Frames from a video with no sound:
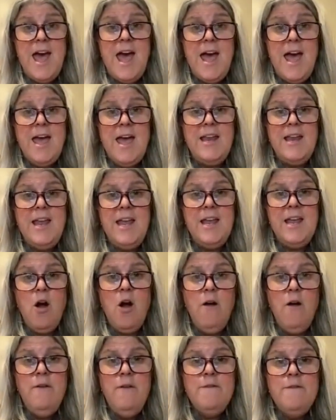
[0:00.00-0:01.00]
And in
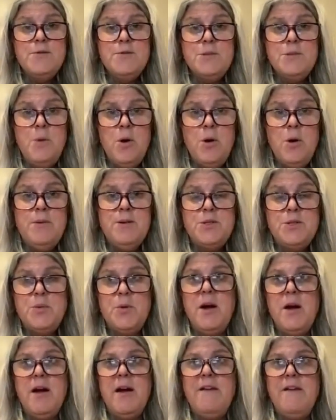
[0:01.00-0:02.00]
all of those moments
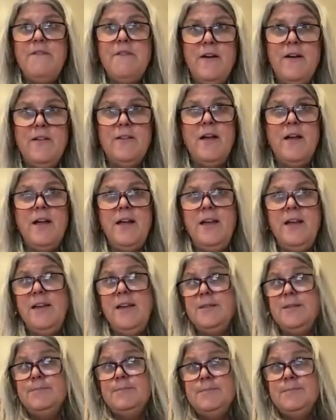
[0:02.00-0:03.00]
where I felt like
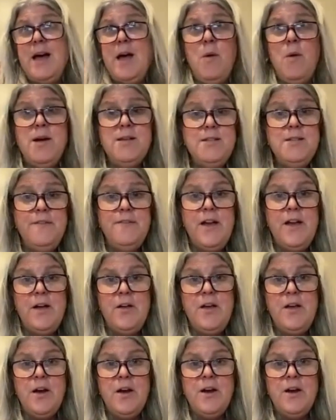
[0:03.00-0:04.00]
I was a
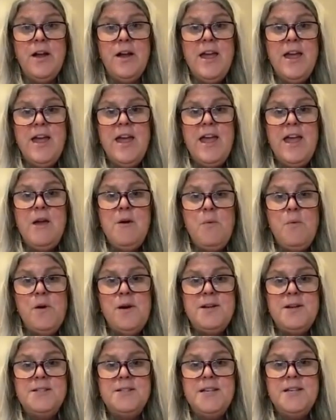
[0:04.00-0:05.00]
failure, it
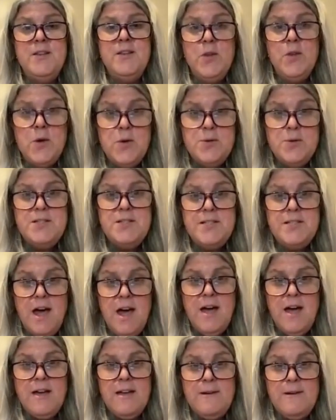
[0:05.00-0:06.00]
was in those
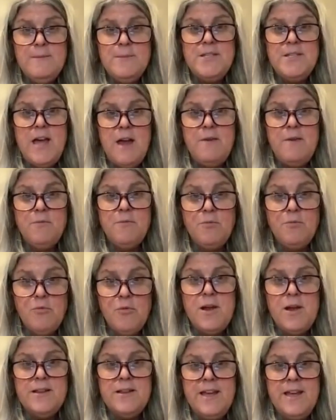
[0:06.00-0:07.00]
times that
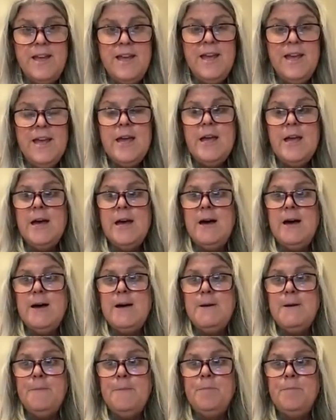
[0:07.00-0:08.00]
really,
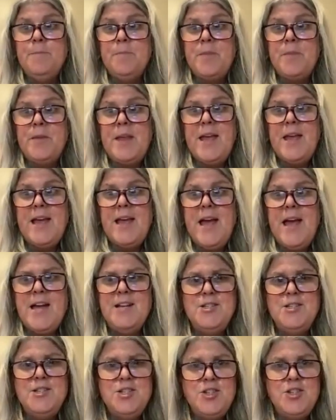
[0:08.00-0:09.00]

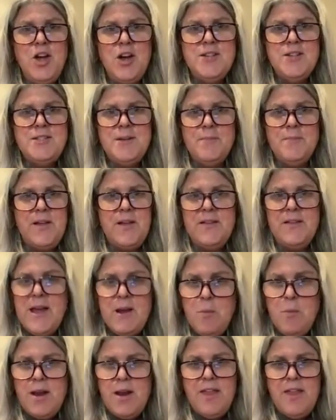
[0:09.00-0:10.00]
I saw something like
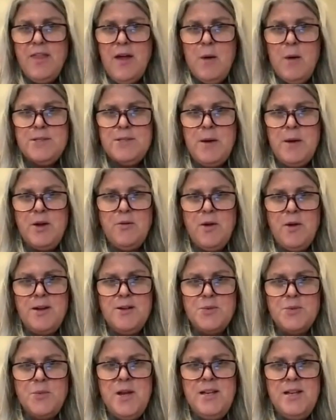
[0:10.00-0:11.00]
what I thought was my
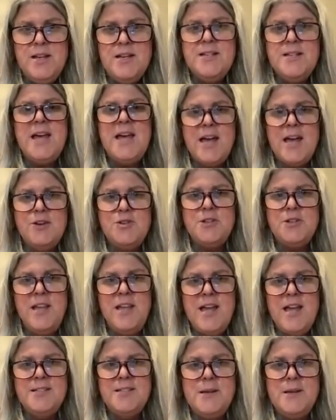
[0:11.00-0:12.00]
greatest weakness
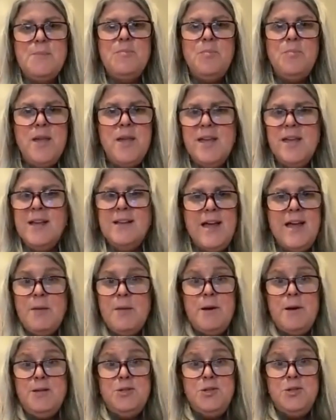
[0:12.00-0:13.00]
actually ends up being like
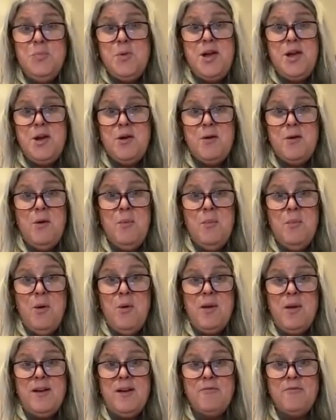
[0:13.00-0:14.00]
my superhero
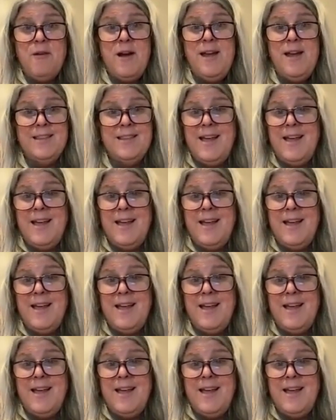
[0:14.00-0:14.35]
moment, right?